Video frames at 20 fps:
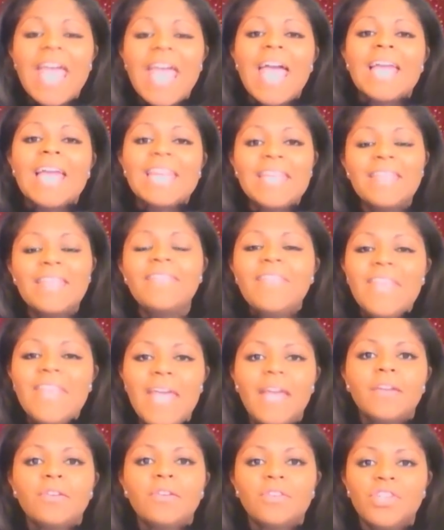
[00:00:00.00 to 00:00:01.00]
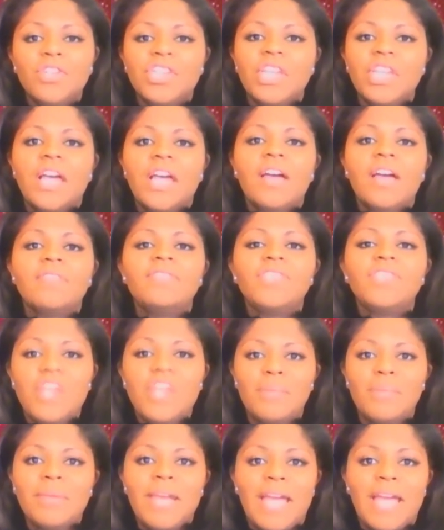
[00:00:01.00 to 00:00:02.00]
And in the energy of
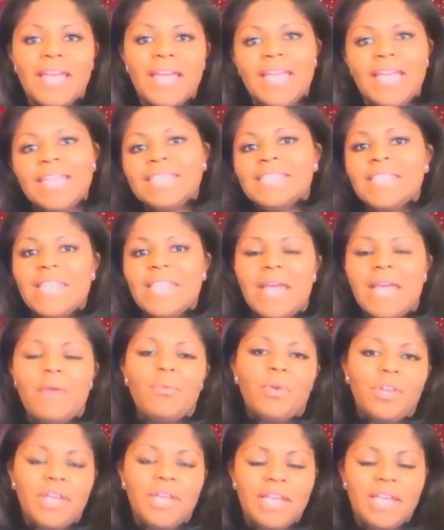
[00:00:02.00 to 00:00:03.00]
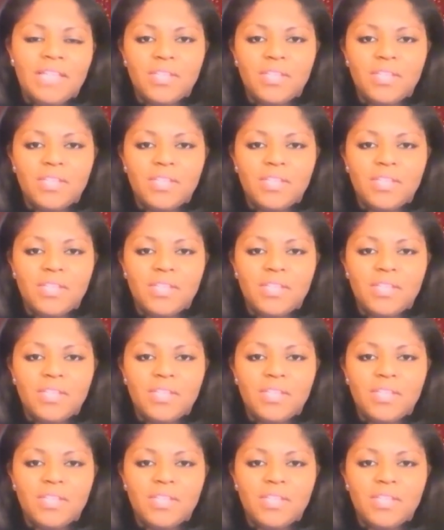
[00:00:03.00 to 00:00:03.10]
Gemini, it's networking.